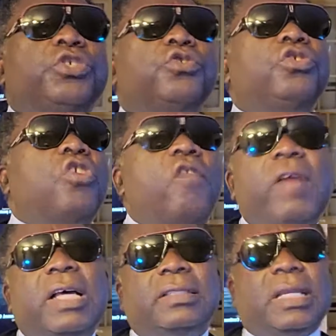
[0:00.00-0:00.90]
we should
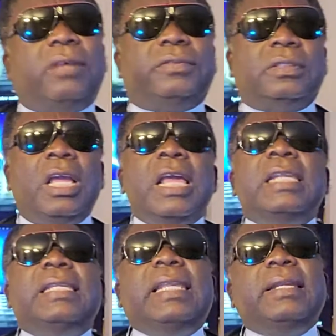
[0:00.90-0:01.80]
love ourselves.
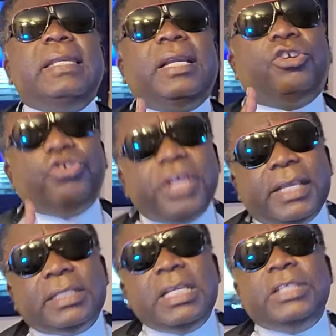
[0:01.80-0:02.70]
The
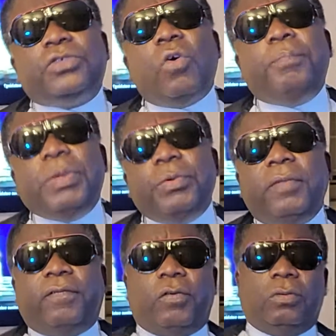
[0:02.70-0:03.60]
creation is so
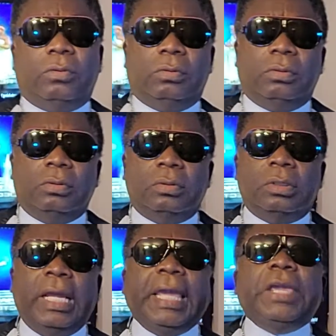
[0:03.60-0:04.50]
beautiful.
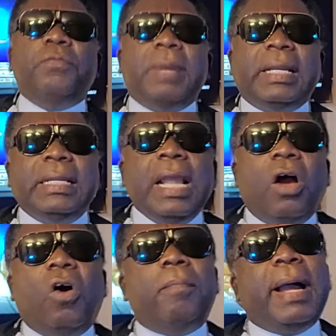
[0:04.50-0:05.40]
Human
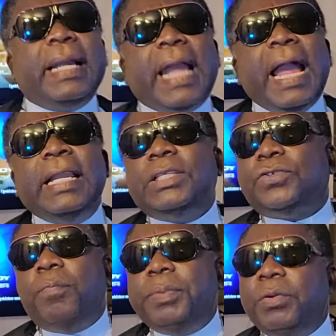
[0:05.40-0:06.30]
or mankind is
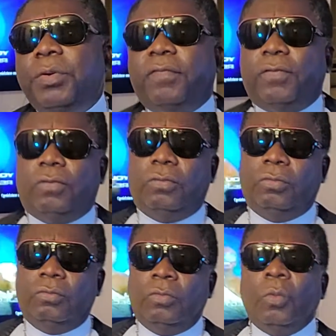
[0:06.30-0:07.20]
so beautiful.
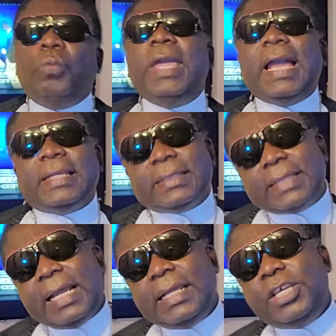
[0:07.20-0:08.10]
We
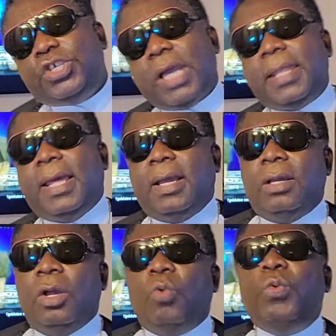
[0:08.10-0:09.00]
understand each other.
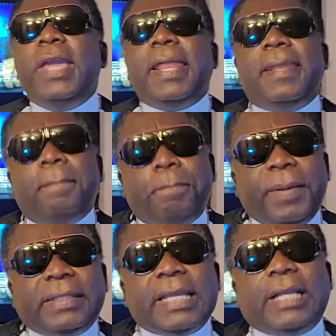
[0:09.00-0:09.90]
We are the
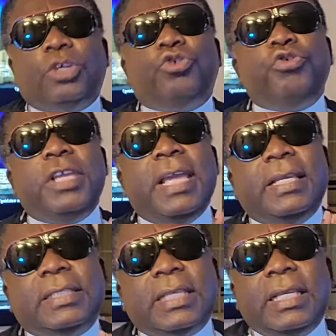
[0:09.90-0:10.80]
better
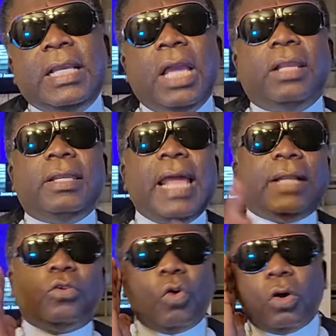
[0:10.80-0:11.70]
creation
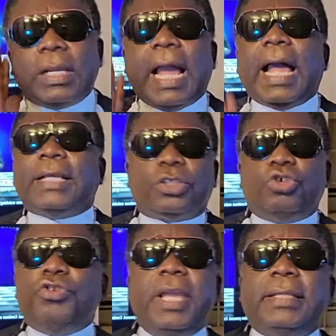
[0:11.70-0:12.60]
that God has
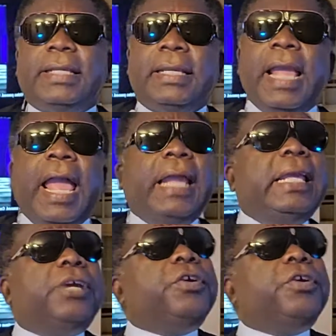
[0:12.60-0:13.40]
created. And He